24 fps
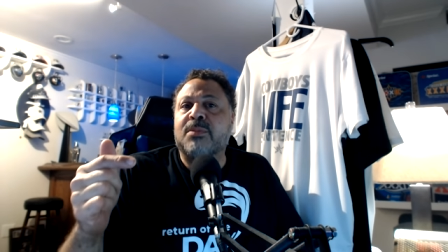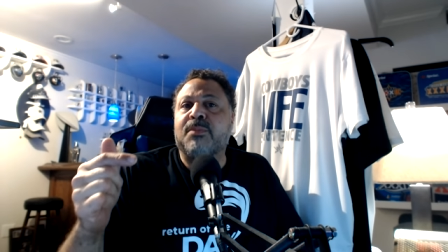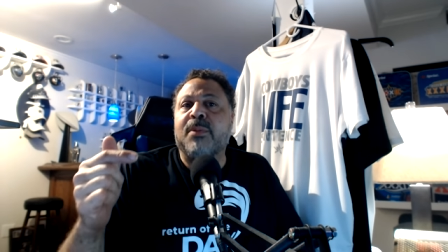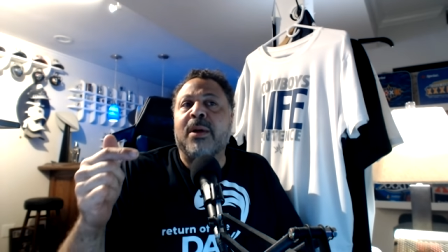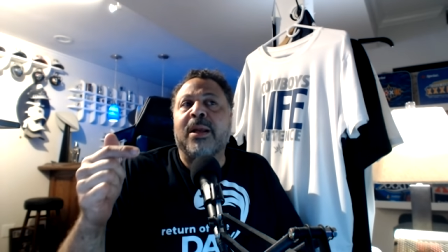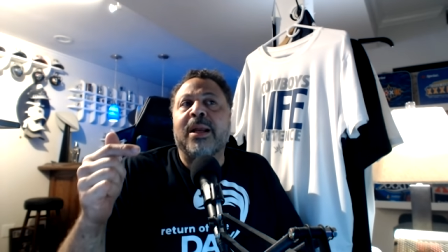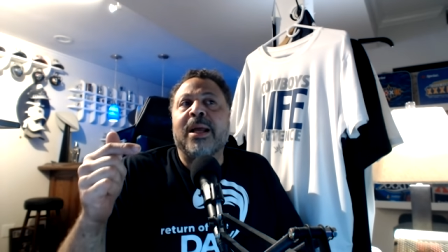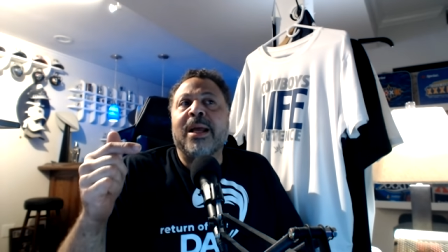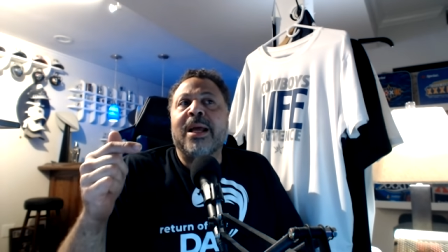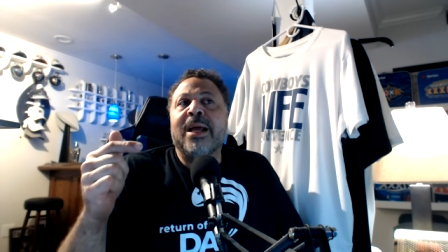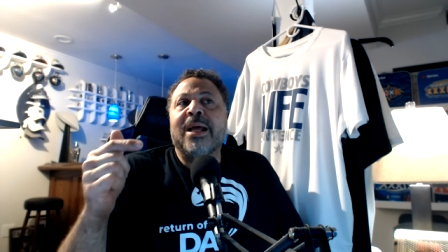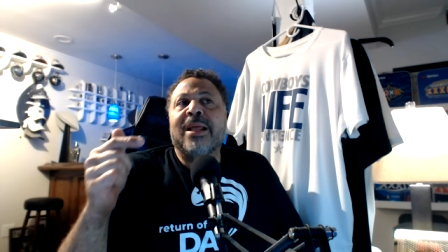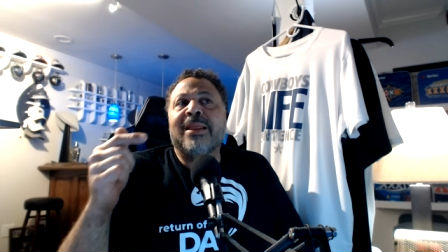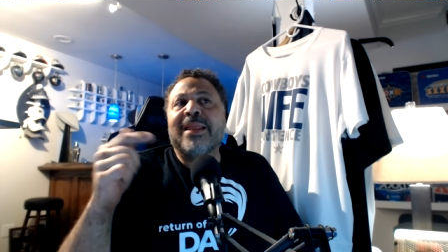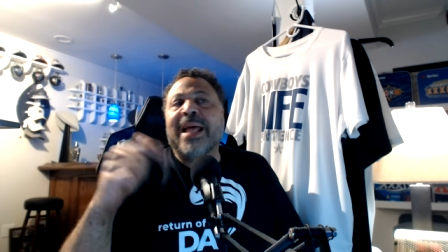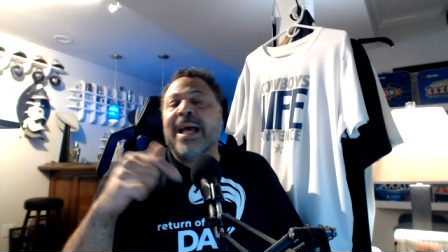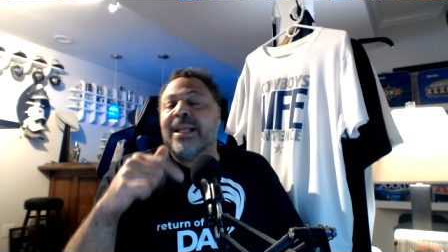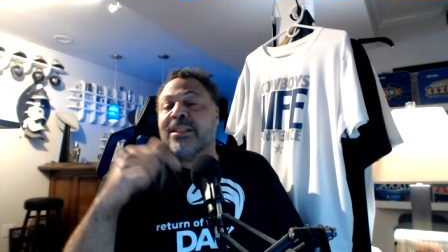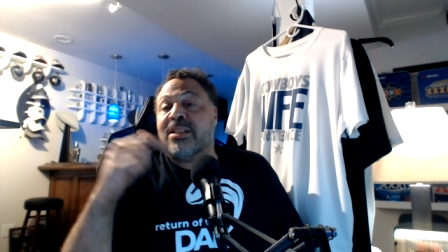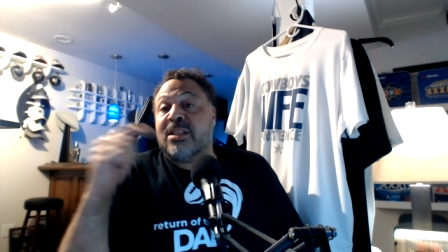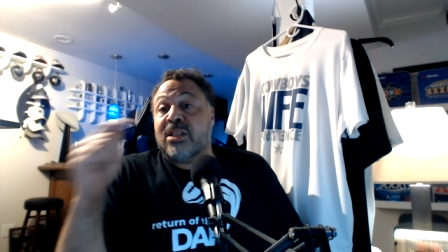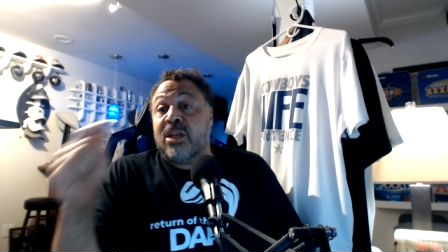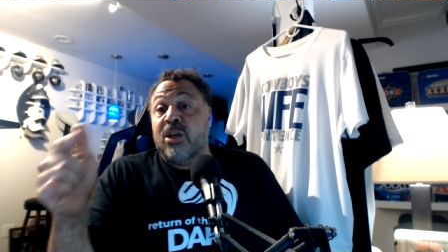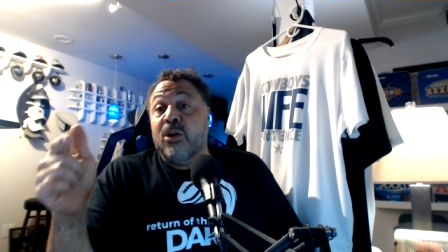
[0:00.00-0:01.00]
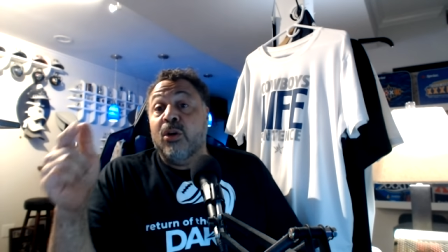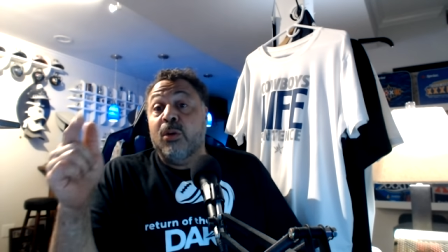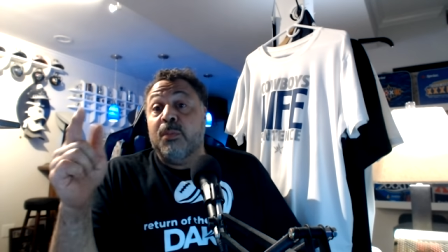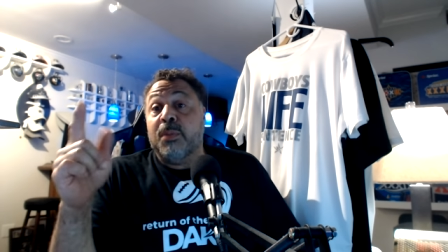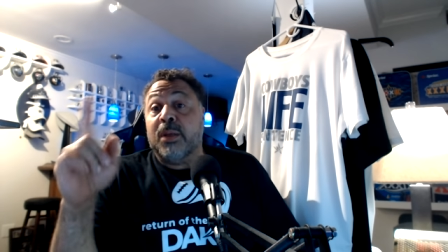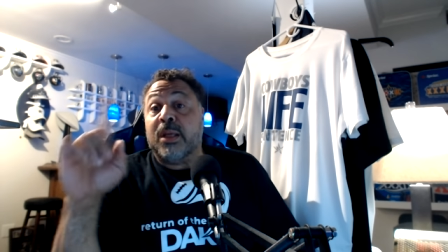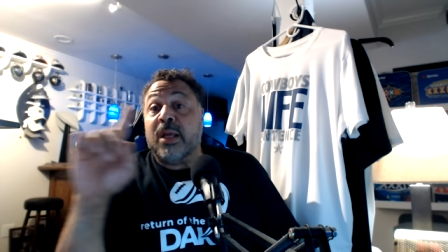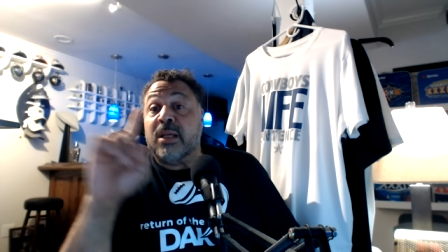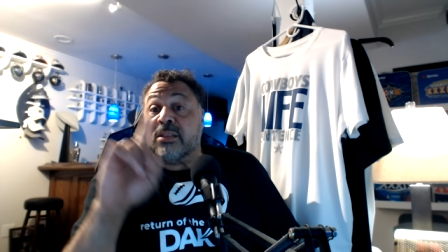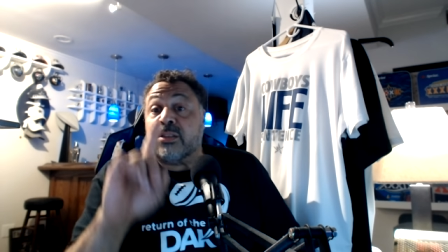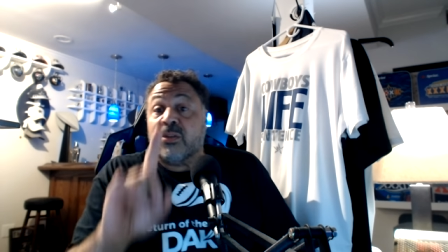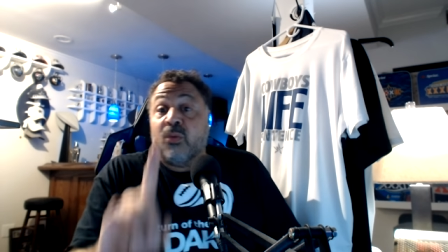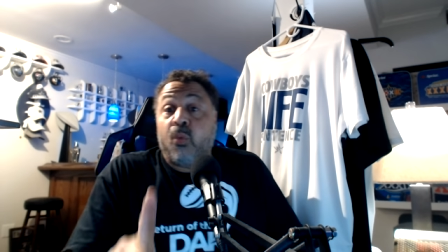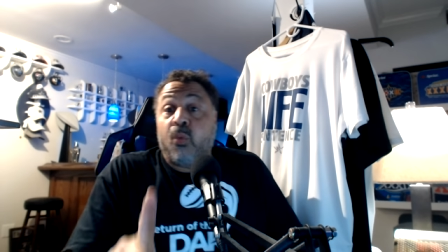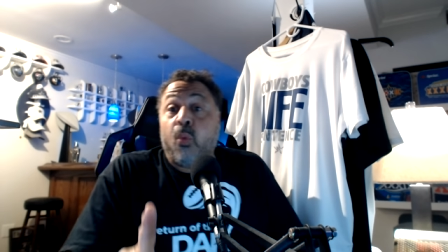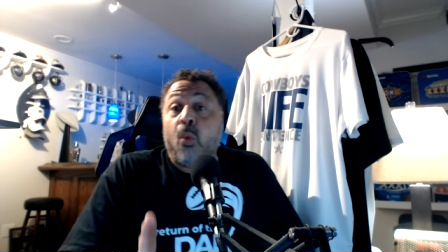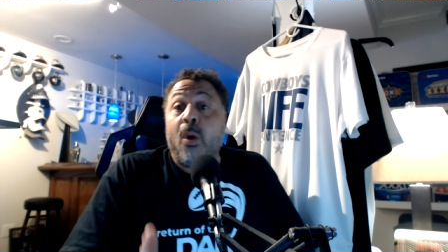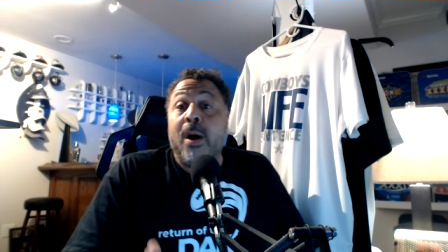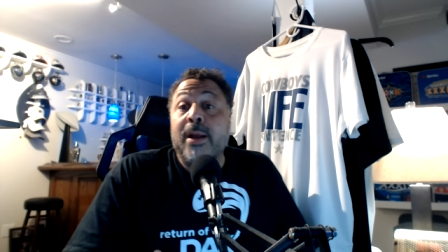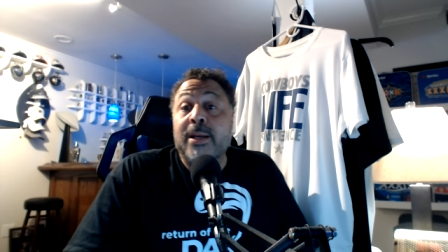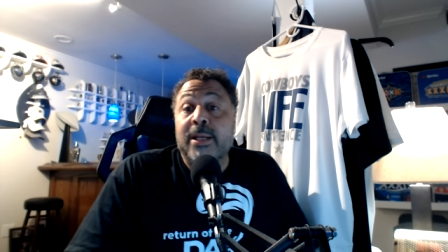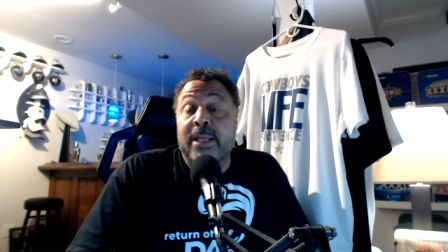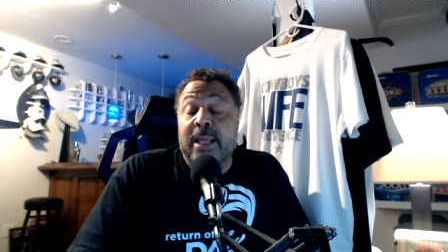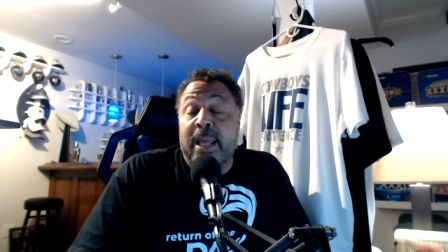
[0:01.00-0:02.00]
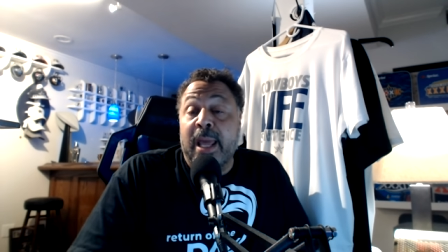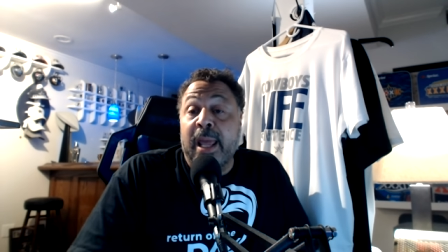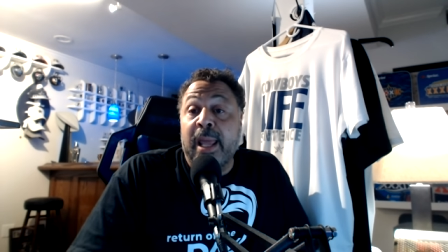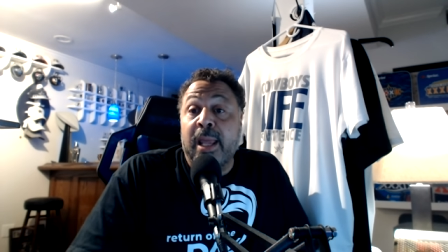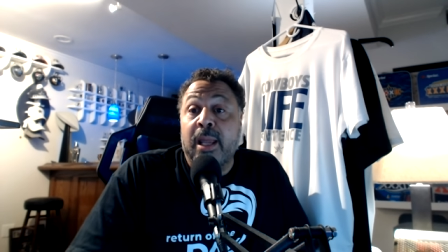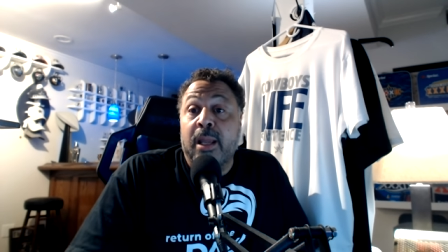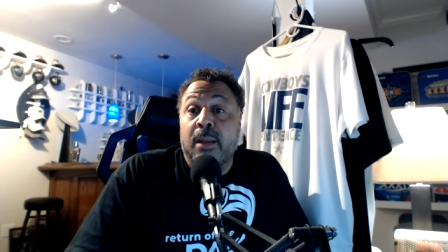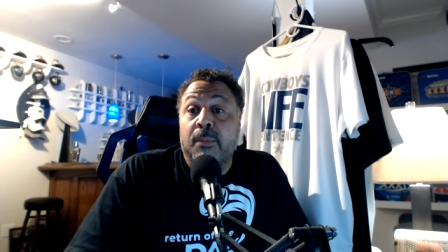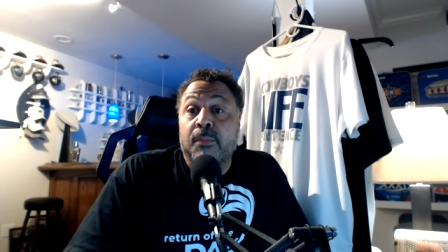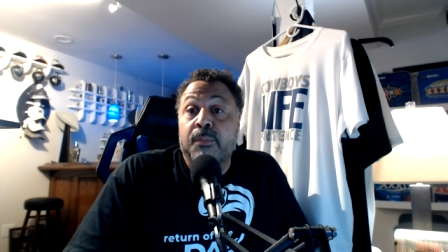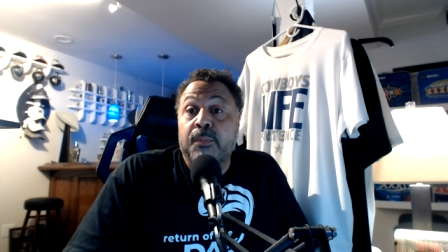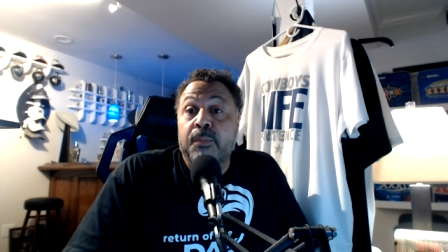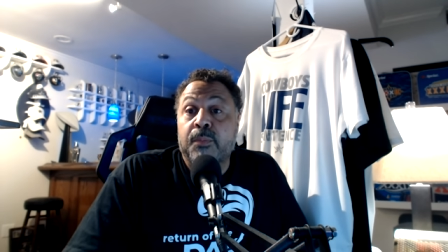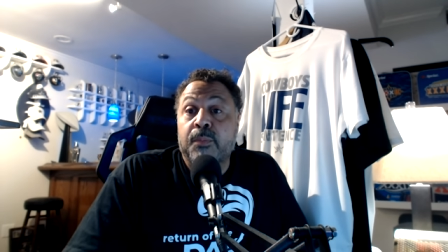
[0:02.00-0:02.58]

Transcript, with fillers: but that's skewed because of one game